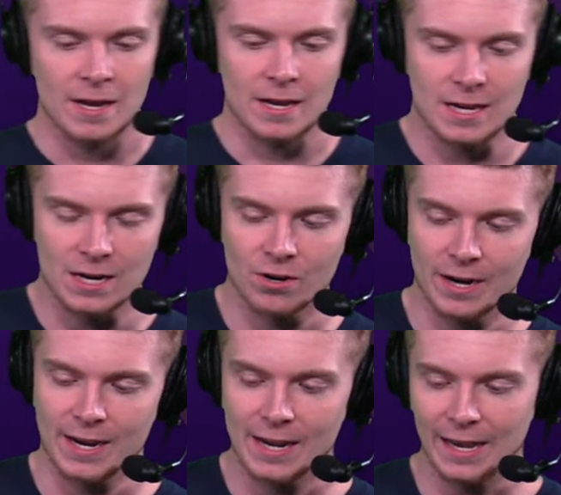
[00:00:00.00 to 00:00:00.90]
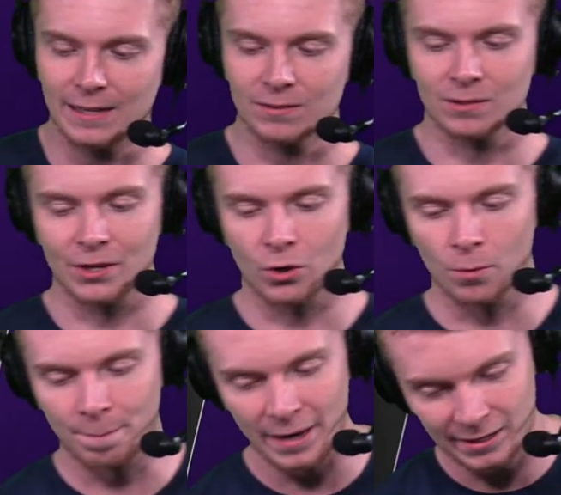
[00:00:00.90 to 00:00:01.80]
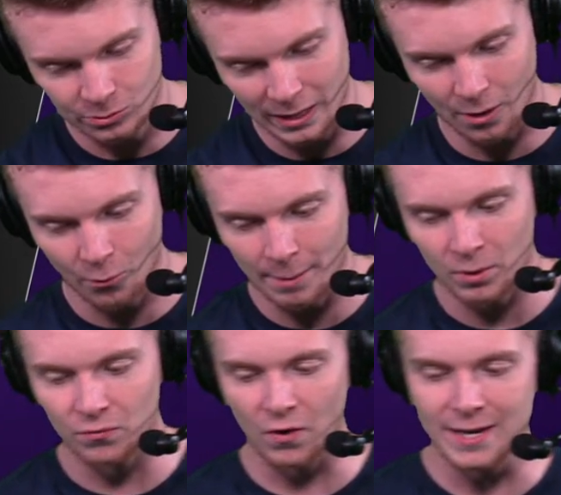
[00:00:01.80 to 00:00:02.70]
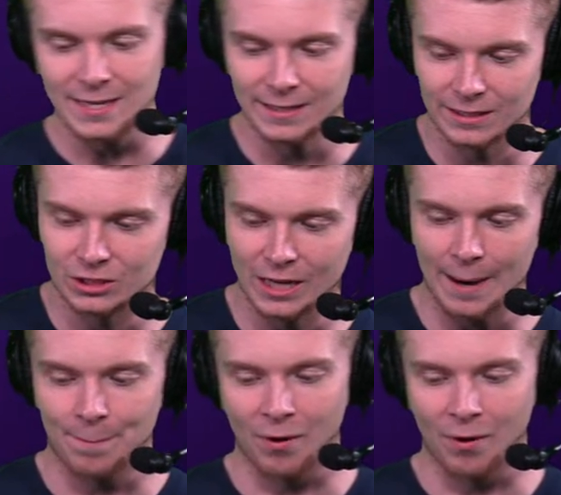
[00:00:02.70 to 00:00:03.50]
here in a little bit, we got Rebel Viking in the chat.